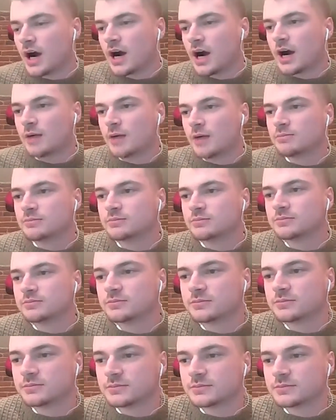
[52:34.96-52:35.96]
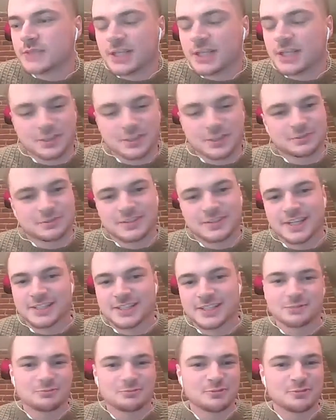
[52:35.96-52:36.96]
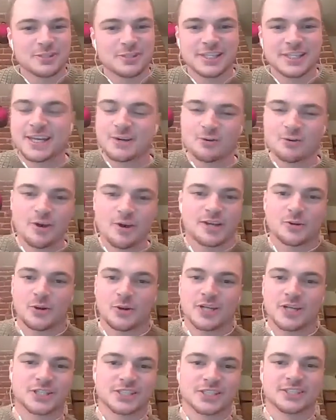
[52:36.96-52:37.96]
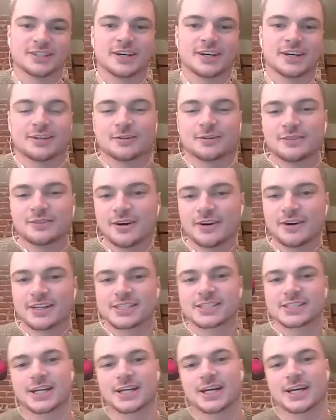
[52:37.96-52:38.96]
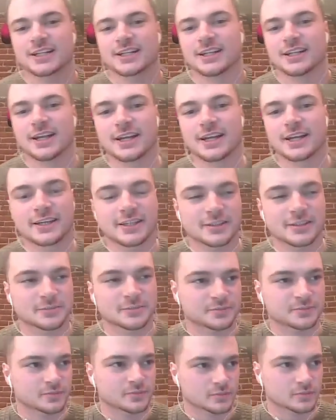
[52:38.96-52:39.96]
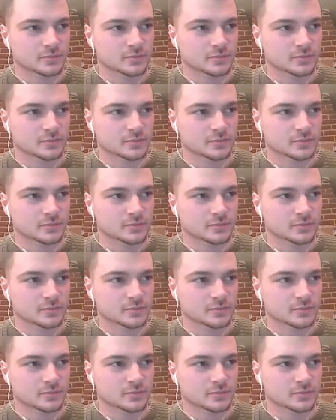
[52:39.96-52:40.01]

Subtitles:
That's a really great question. I don't know. It's kind of like,